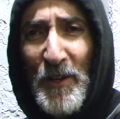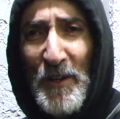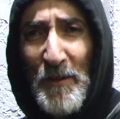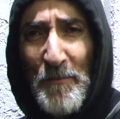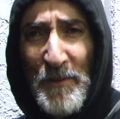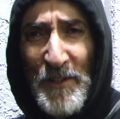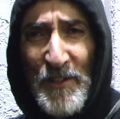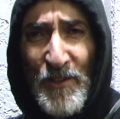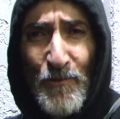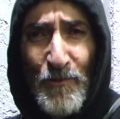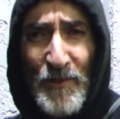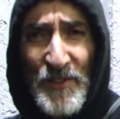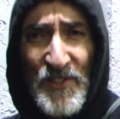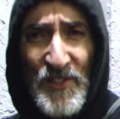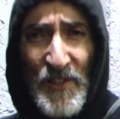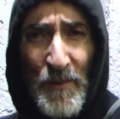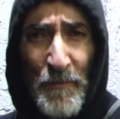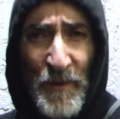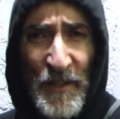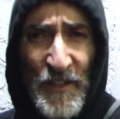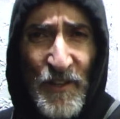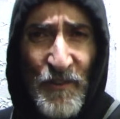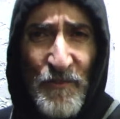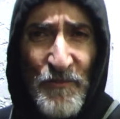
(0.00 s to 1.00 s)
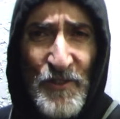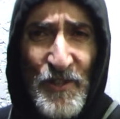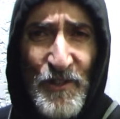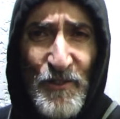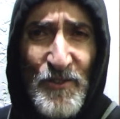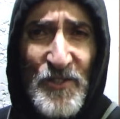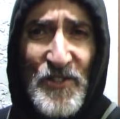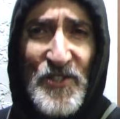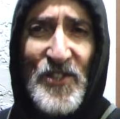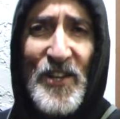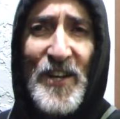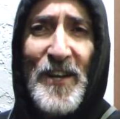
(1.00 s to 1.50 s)
We're going to be doing some
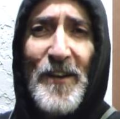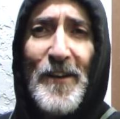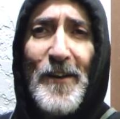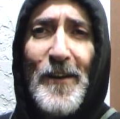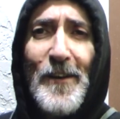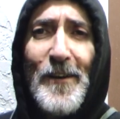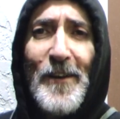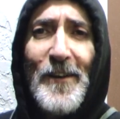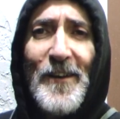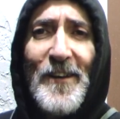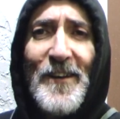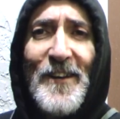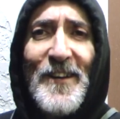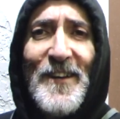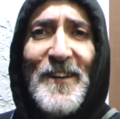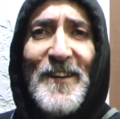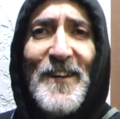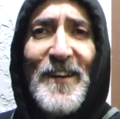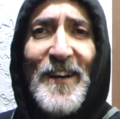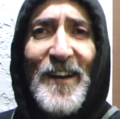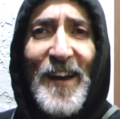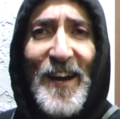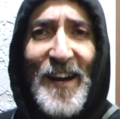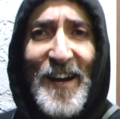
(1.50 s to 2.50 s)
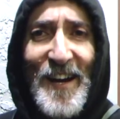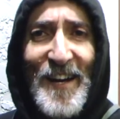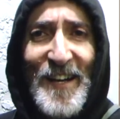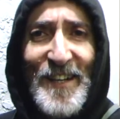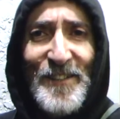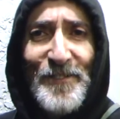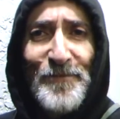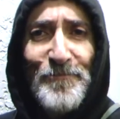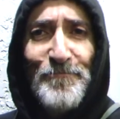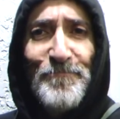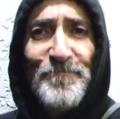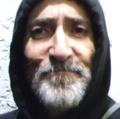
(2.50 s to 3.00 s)
interviews,
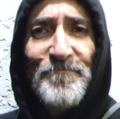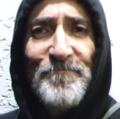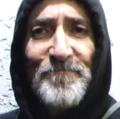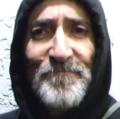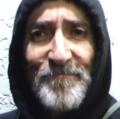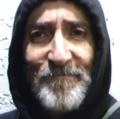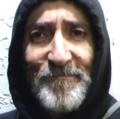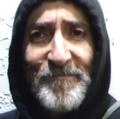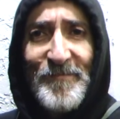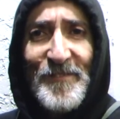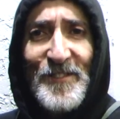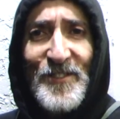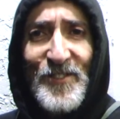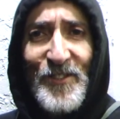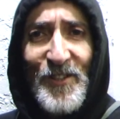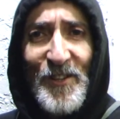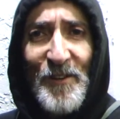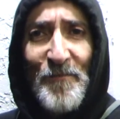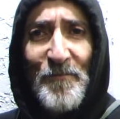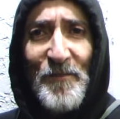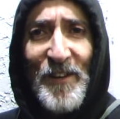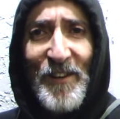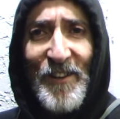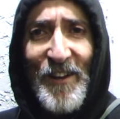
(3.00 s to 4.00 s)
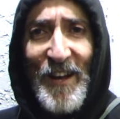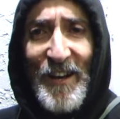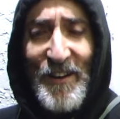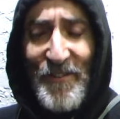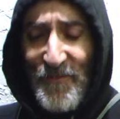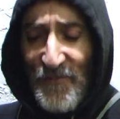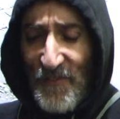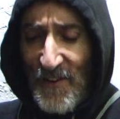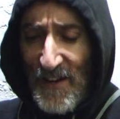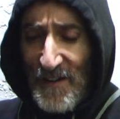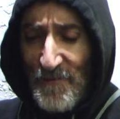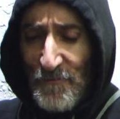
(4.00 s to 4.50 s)
and it's going to be a lot
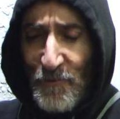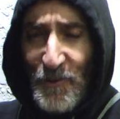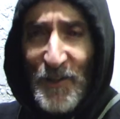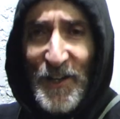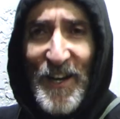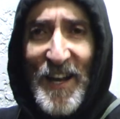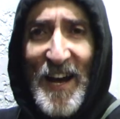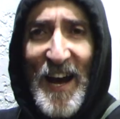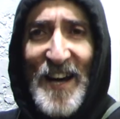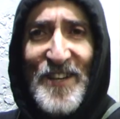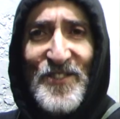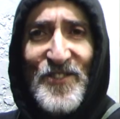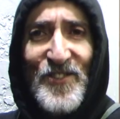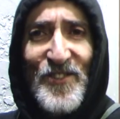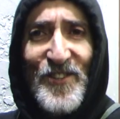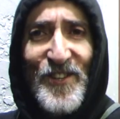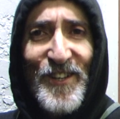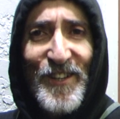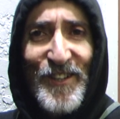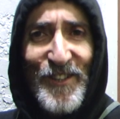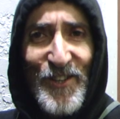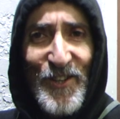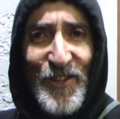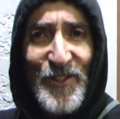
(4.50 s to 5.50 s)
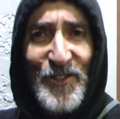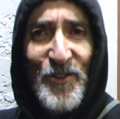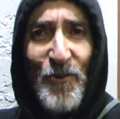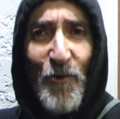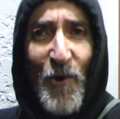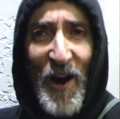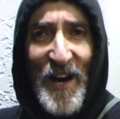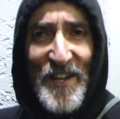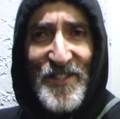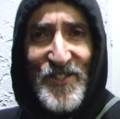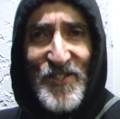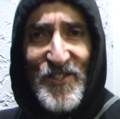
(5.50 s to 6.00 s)
of fun. We're going to ask the good
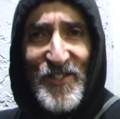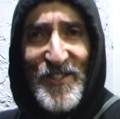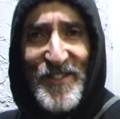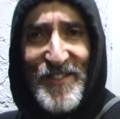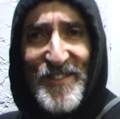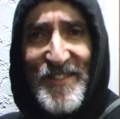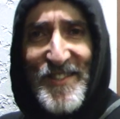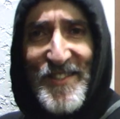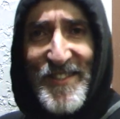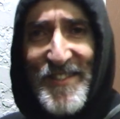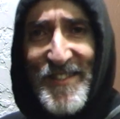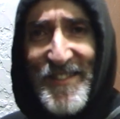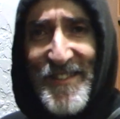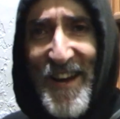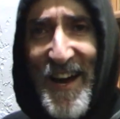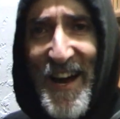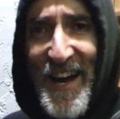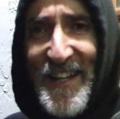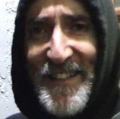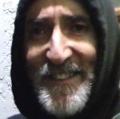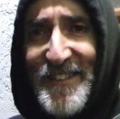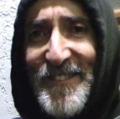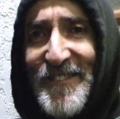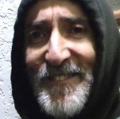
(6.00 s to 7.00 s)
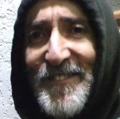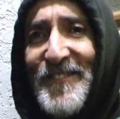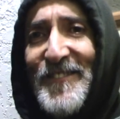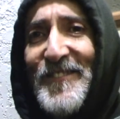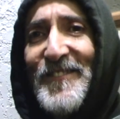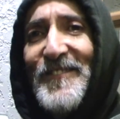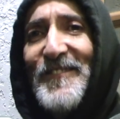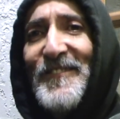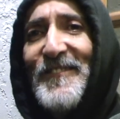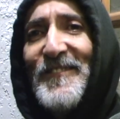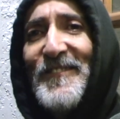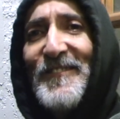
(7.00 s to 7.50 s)
questions that,
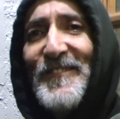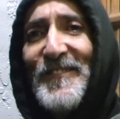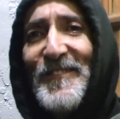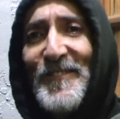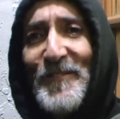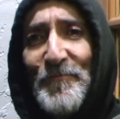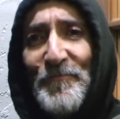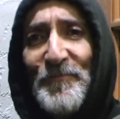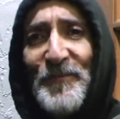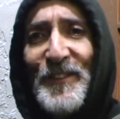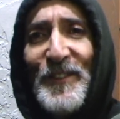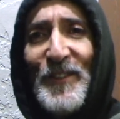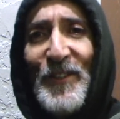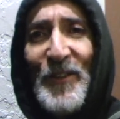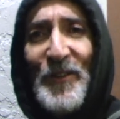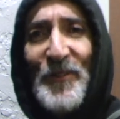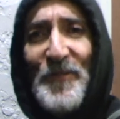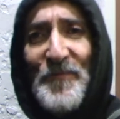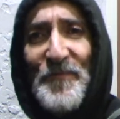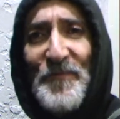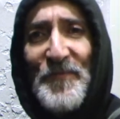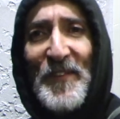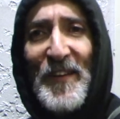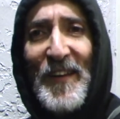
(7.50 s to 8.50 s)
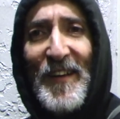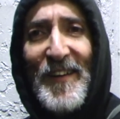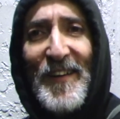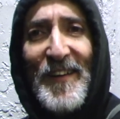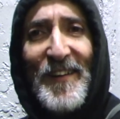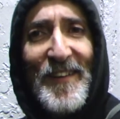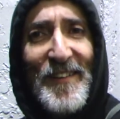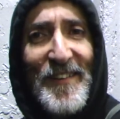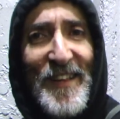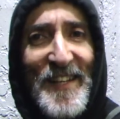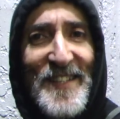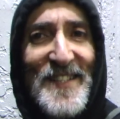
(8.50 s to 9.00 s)
you know,
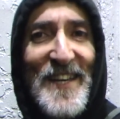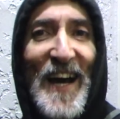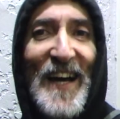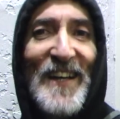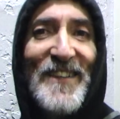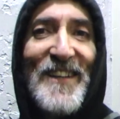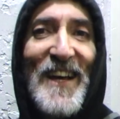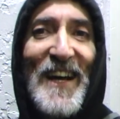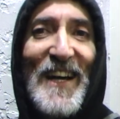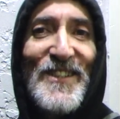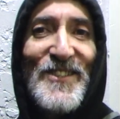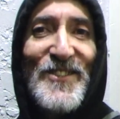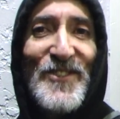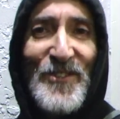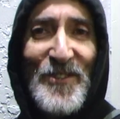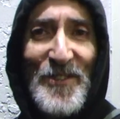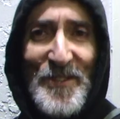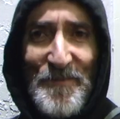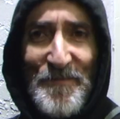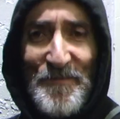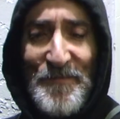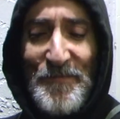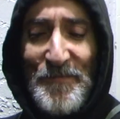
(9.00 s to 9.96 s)
they can't answer.